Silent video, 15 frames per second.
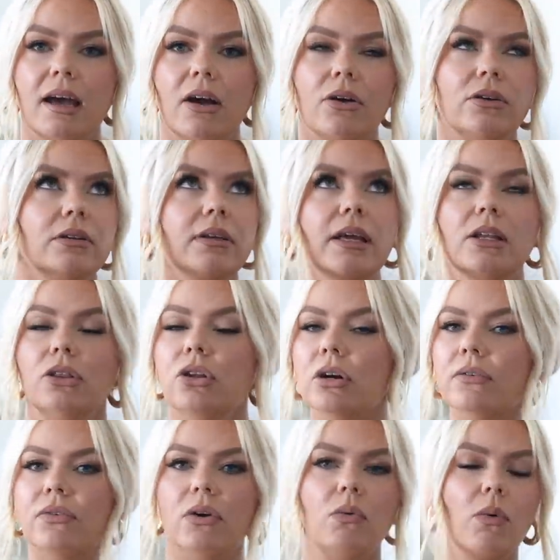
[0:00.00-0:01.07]
or like
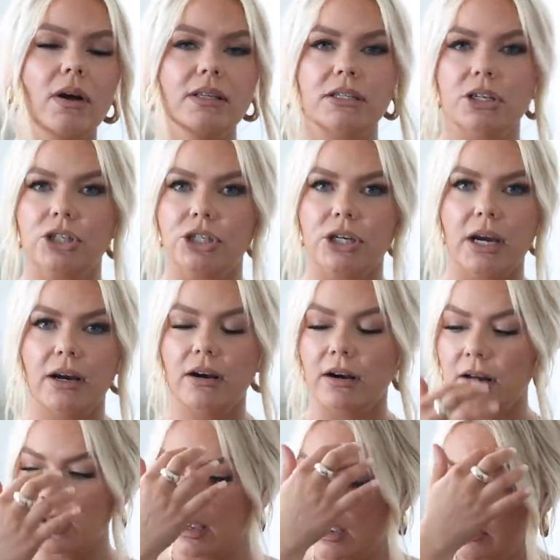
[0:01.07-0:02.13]
look for one to
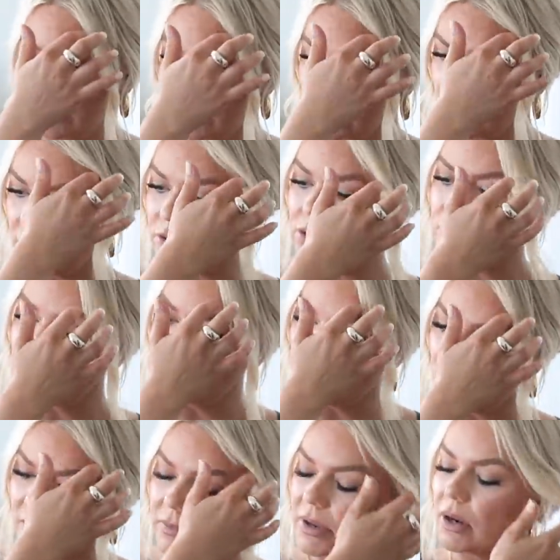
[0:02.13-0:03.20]
share for those who
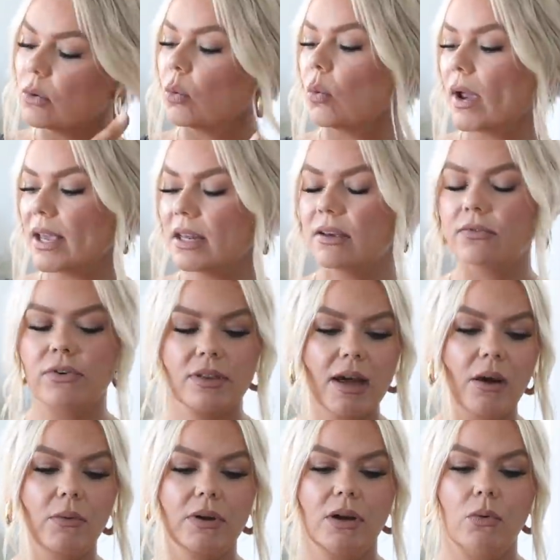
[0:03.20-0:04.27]
have been waiting for
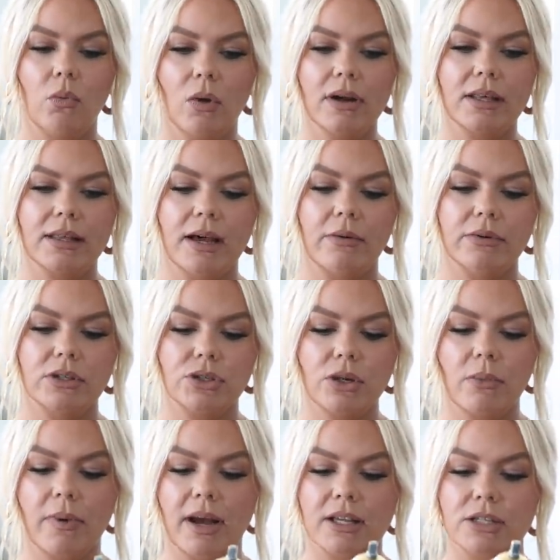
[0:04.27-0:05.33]
that one and wanting that one
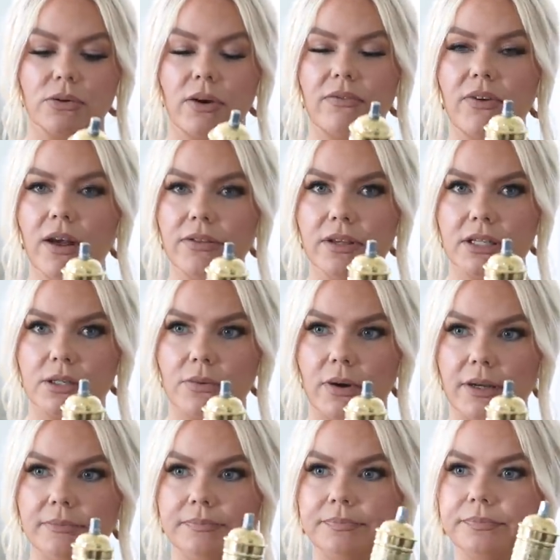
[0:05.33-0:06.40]
so bad. So I found this
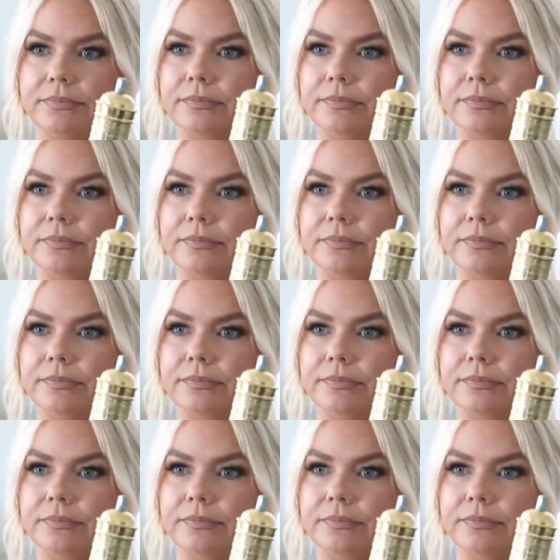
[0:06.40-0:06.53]
one.